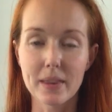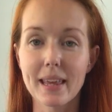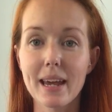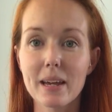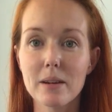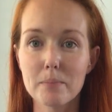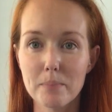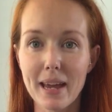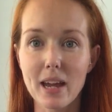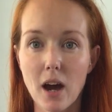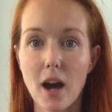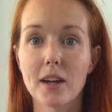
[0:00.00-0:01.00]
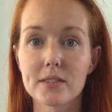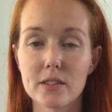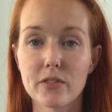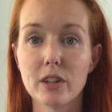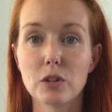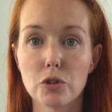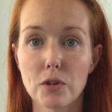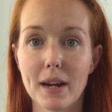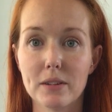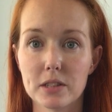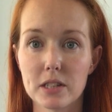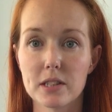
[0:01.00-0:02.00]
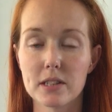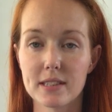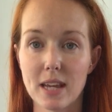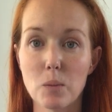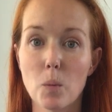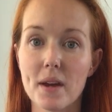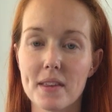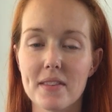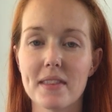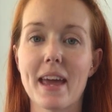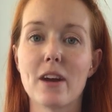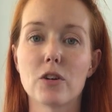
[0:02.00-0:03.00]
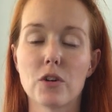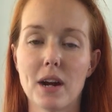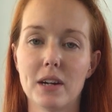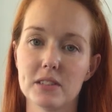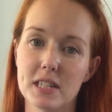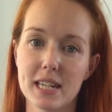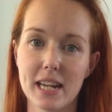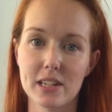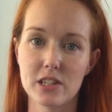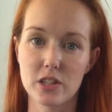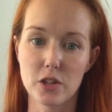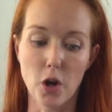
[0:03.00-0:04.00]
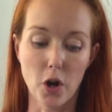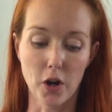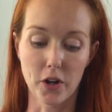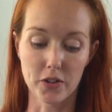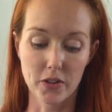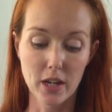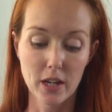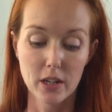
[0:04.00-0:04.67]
they make us feel grounded the same way that they are grounded into the earth.